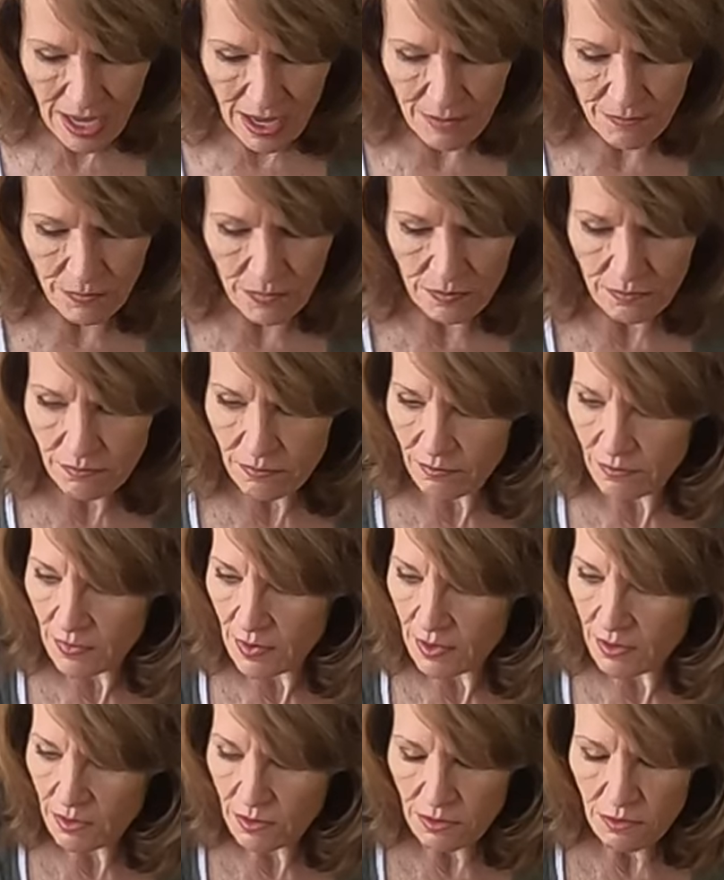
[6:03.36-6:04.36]
Um,
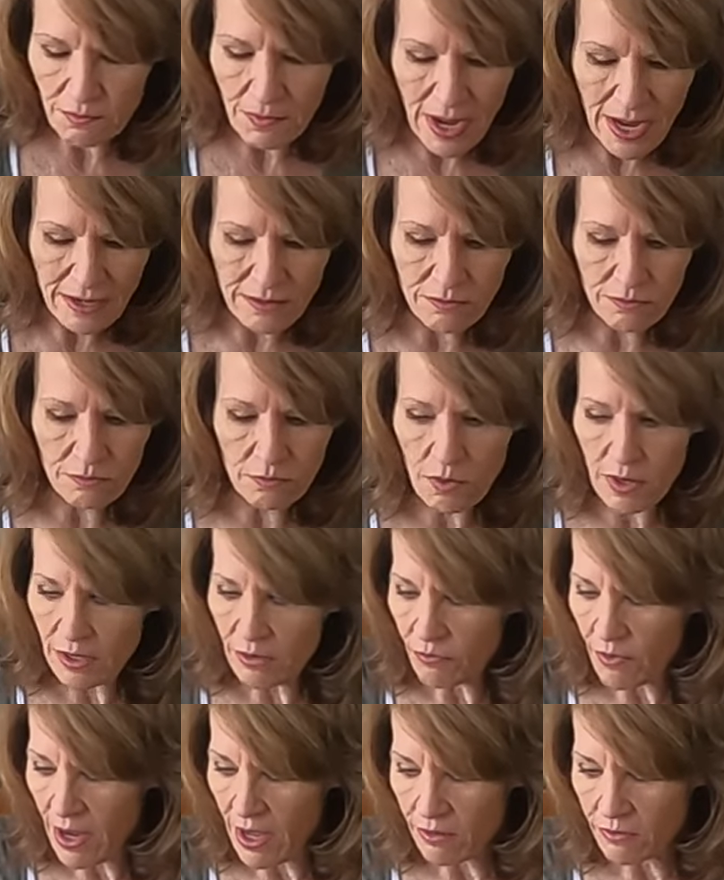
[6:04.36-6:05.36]
you might
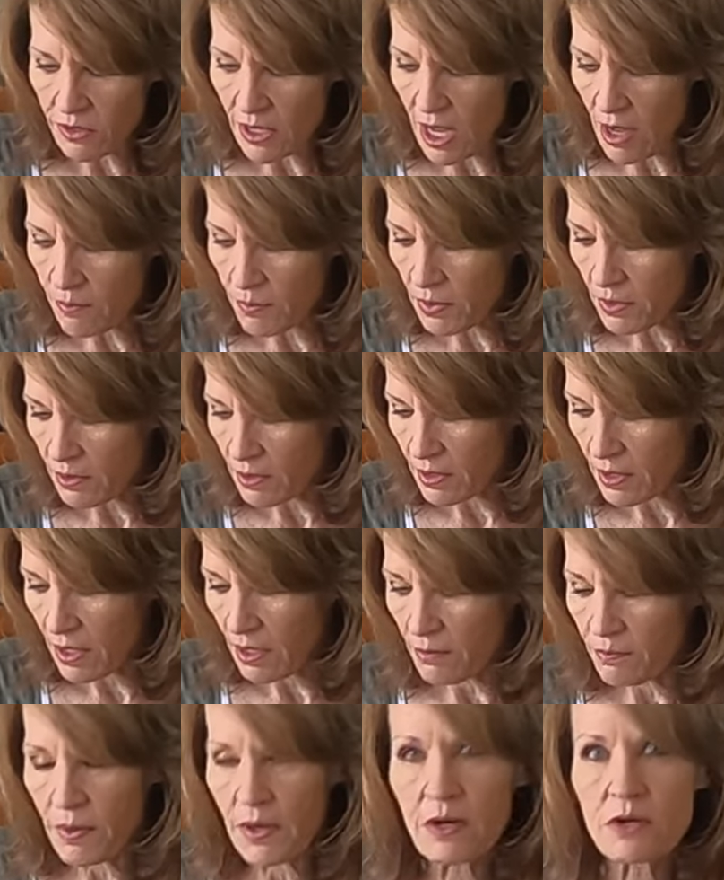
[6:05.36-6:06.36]
want to round up
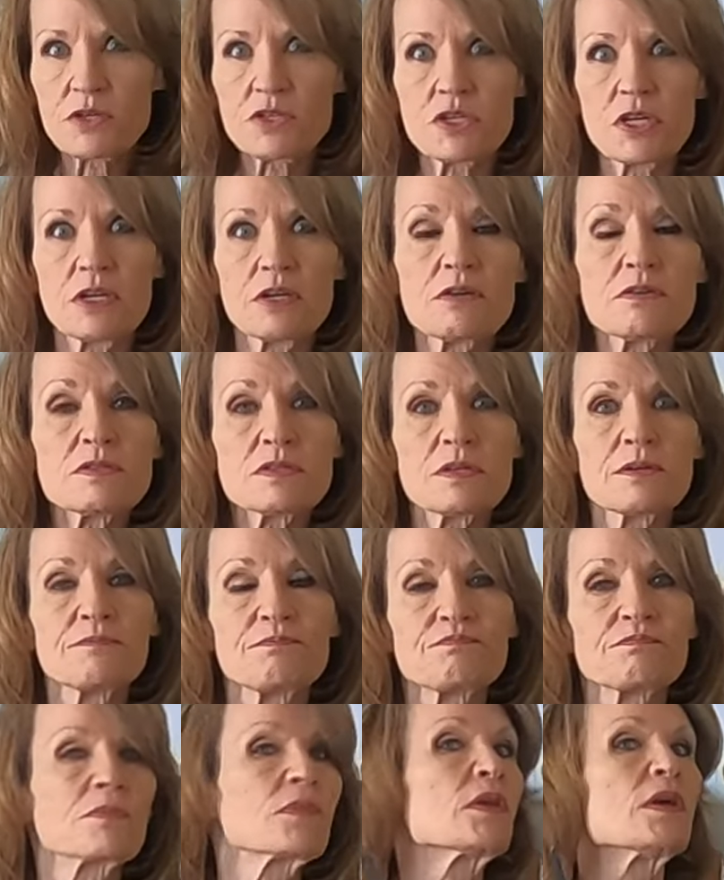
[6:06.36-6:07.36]
a pair of shears
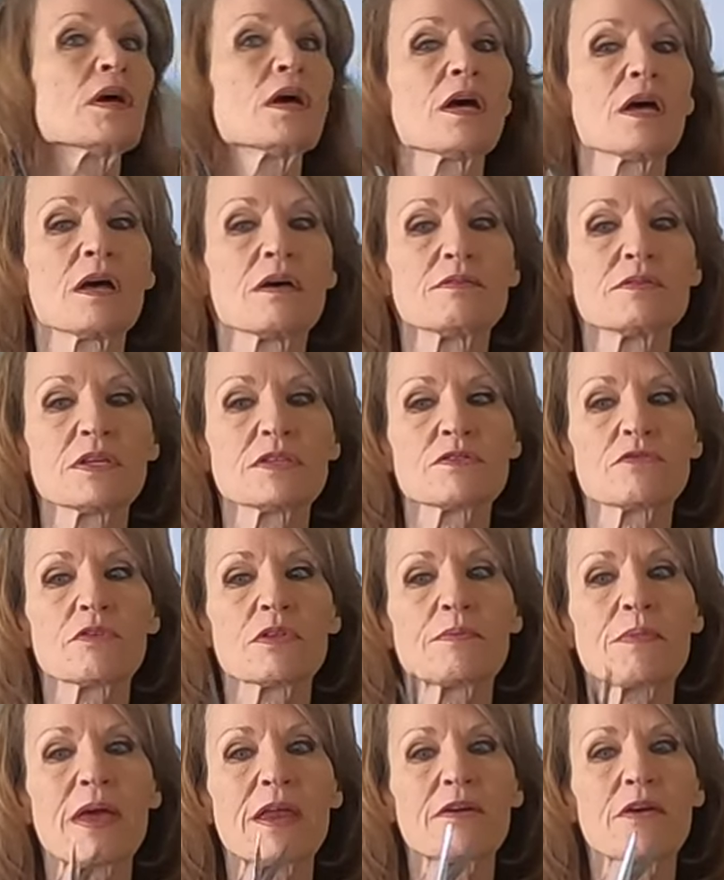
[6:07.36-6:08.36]
uh, it doesn't
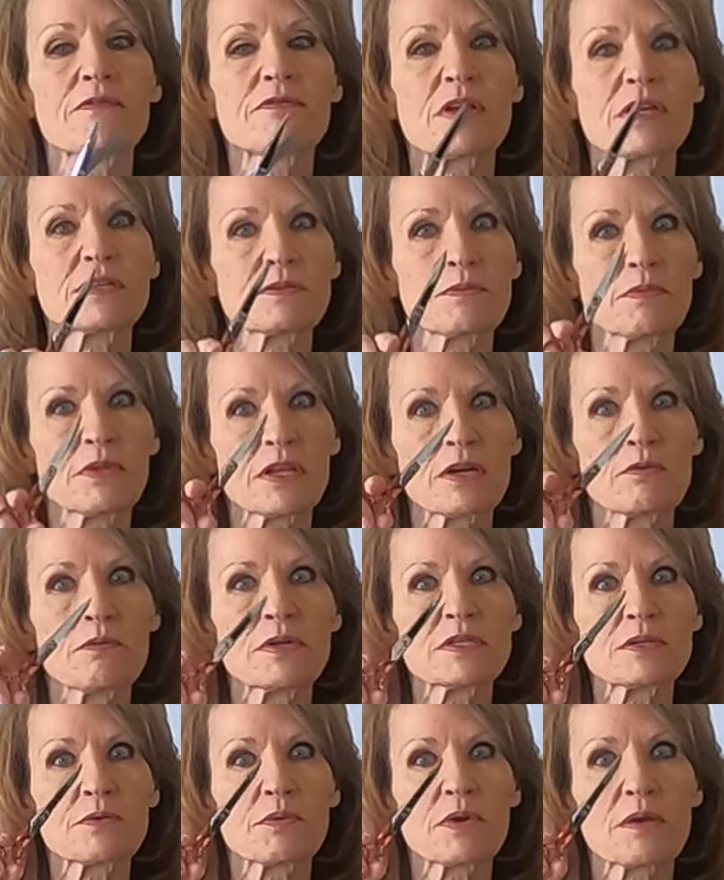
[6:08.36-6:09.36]
really matter. I've got some little
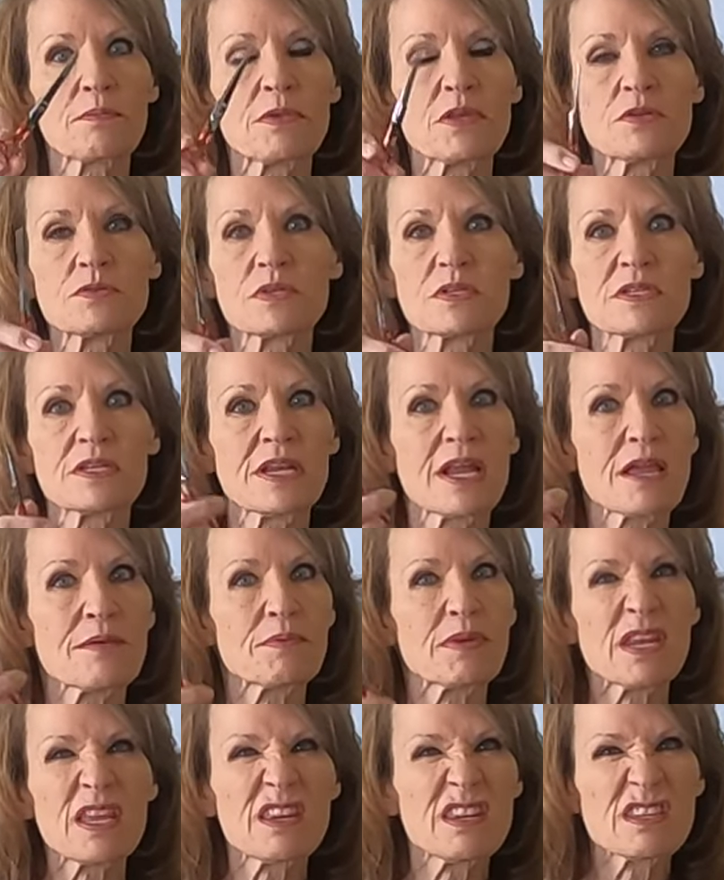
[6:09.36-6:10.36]
ones that we're going to be using today,
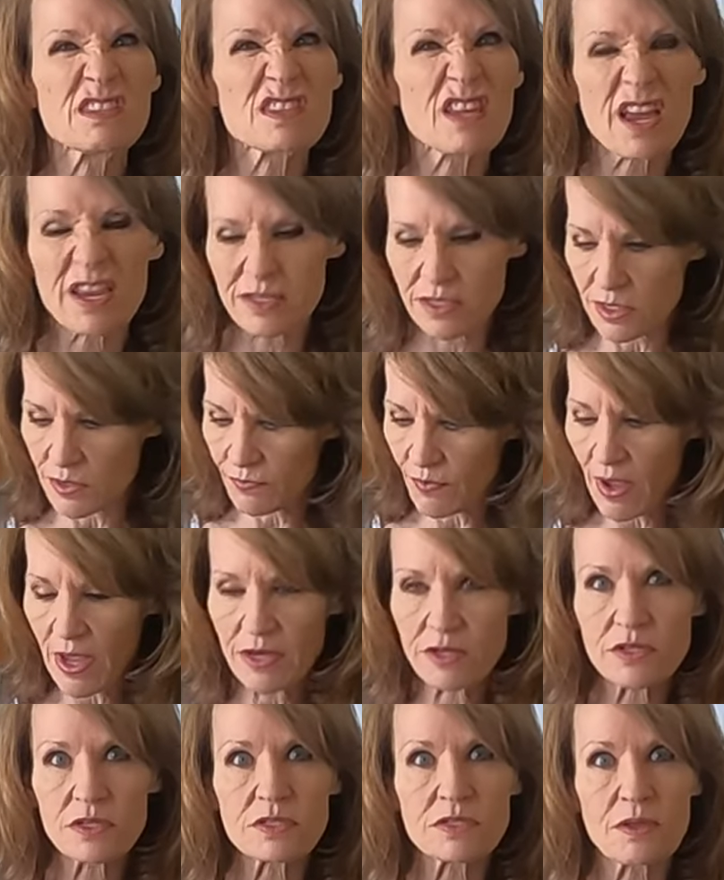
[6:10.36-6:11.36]
but any size is
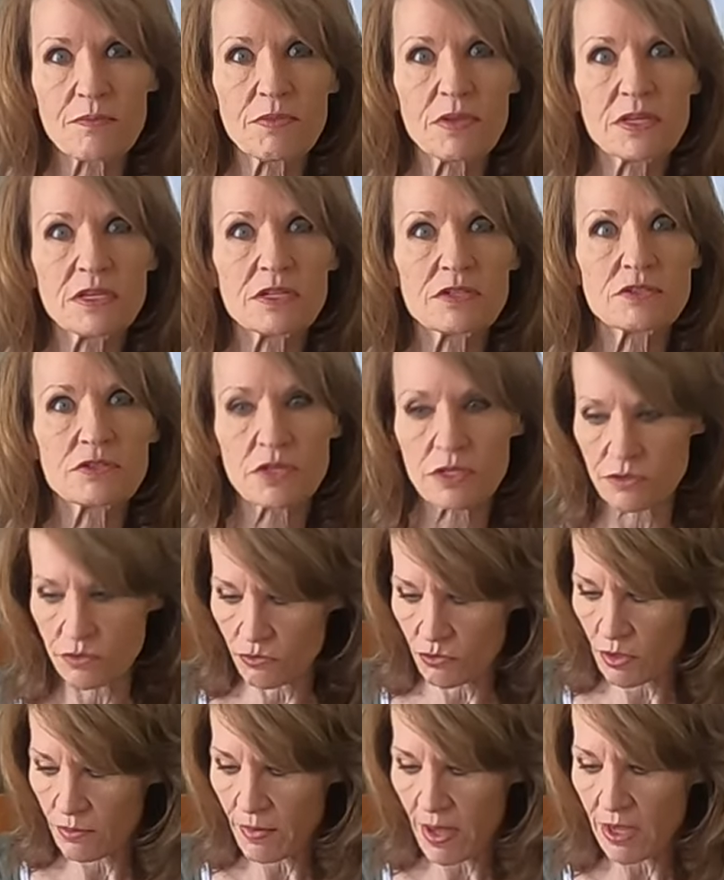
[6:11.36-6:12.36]
fine. Just something to, to
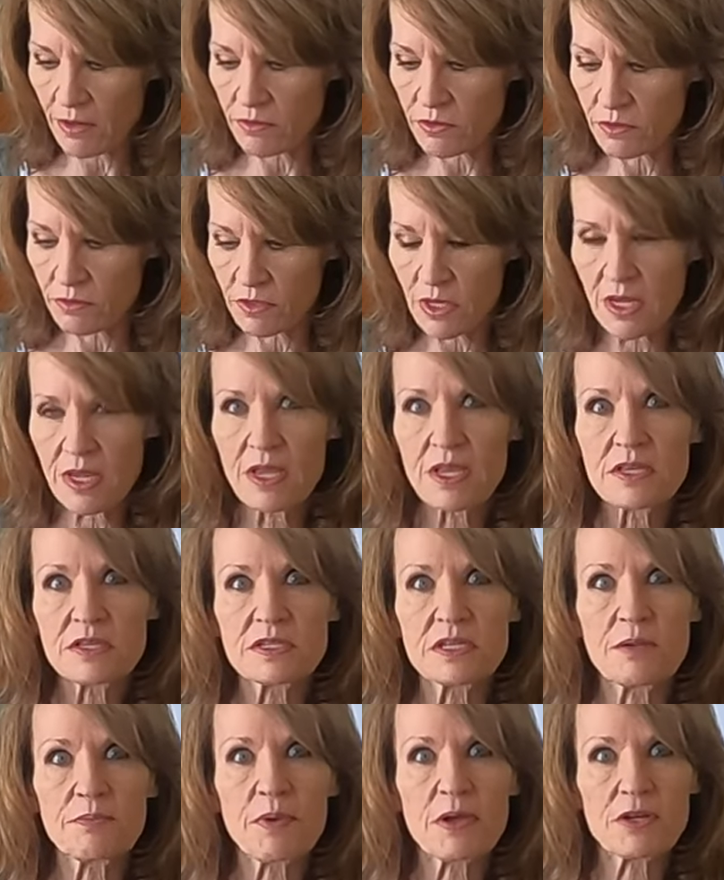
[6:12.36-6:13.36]
trim out and
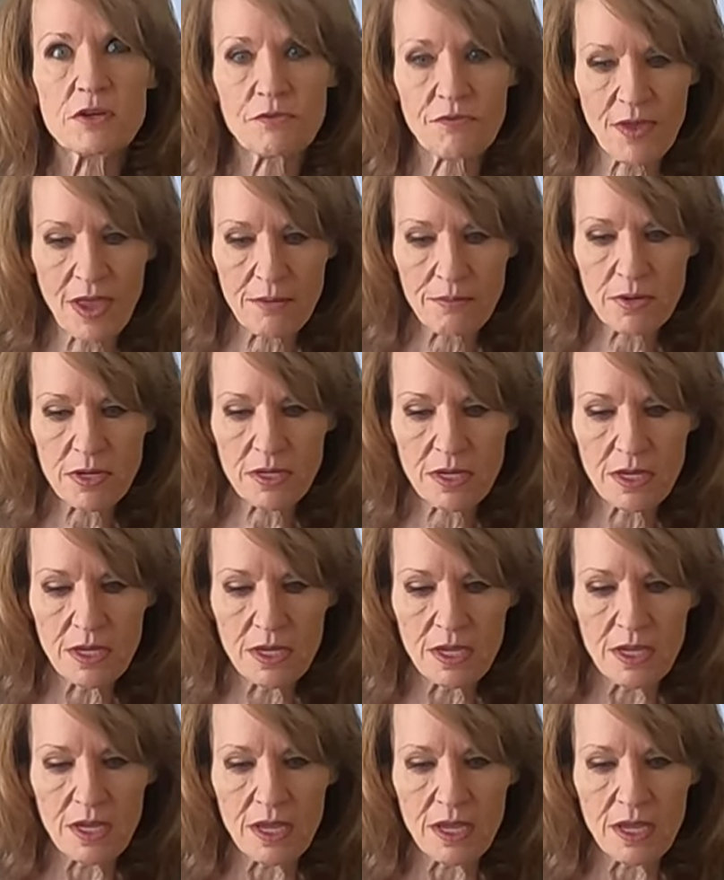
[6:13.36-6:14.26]
snip on your fabric.